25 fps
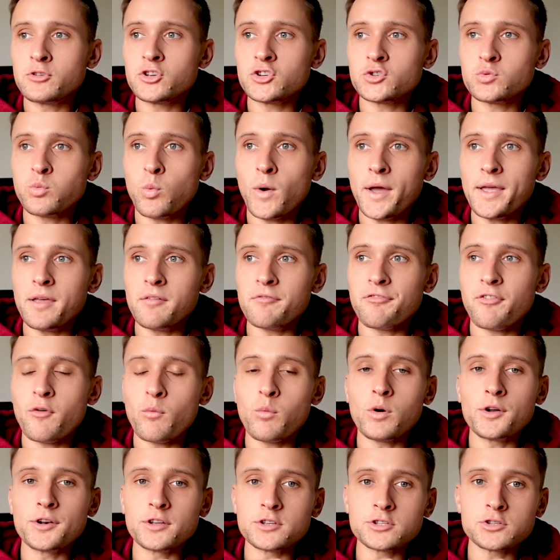just waiting for
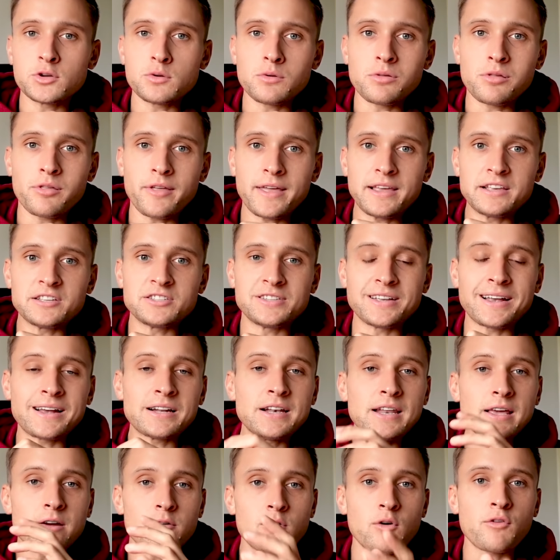1 or 2 things to
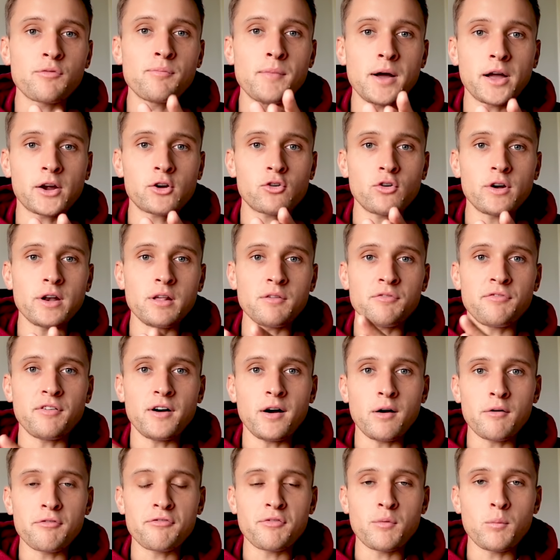clear off my credit
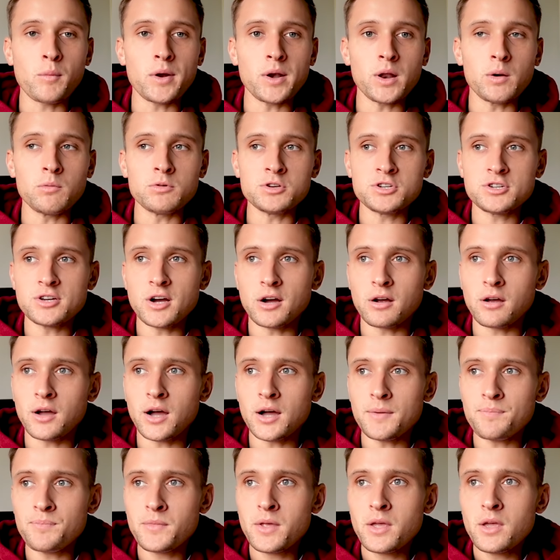file from when I was
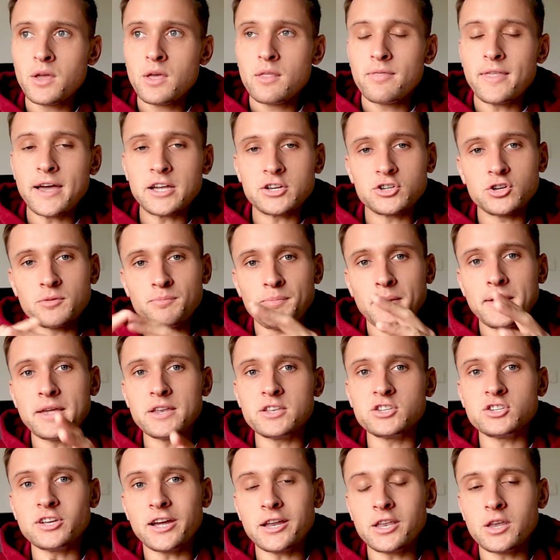younger. That should be
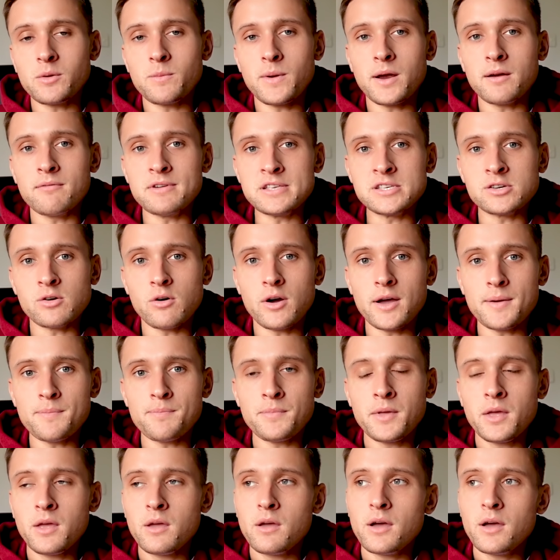in January time.